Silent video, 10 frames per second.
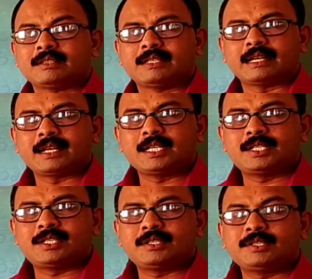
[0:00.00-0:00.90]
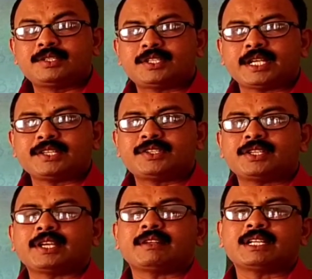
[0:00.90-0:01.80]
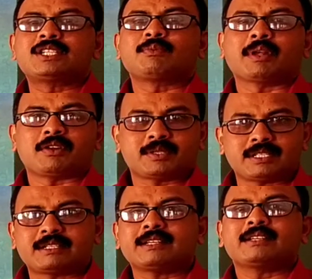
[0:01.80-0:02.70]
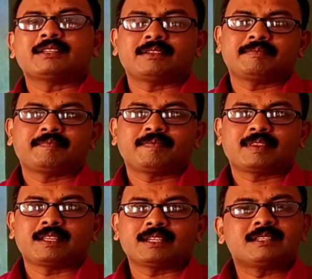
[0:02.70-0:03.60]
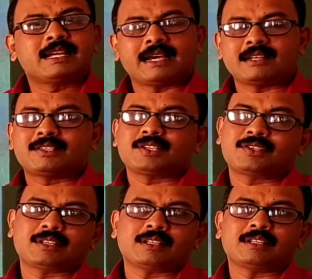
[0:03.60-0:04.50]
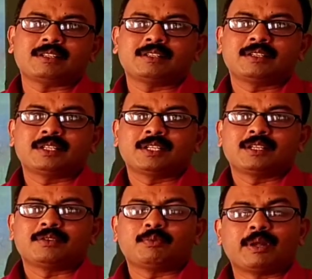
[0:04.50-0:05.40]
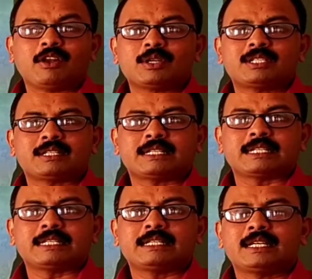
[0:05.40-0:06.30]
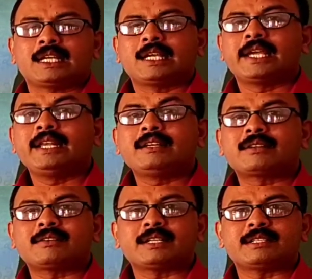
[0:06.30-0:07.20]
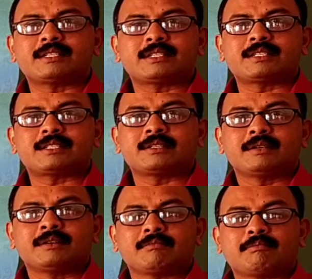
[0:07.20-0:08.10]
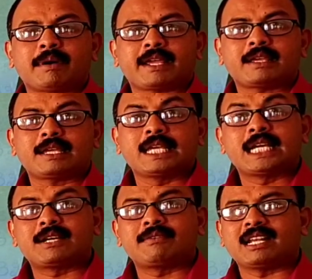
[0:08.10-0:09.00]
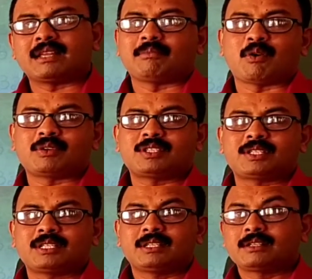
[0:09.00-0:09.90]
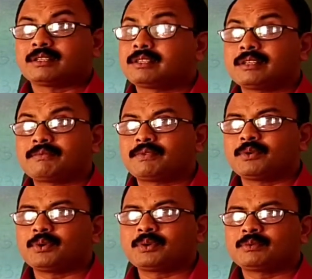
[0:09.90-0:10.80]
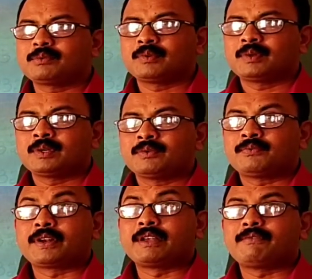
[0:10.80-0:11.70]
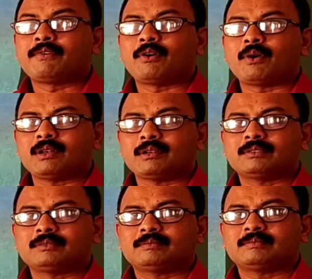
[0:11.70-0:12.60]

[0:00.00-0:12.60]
There is change in its velocity is the answer, children. Velocity increases by equal amounts. Therefore, free fall.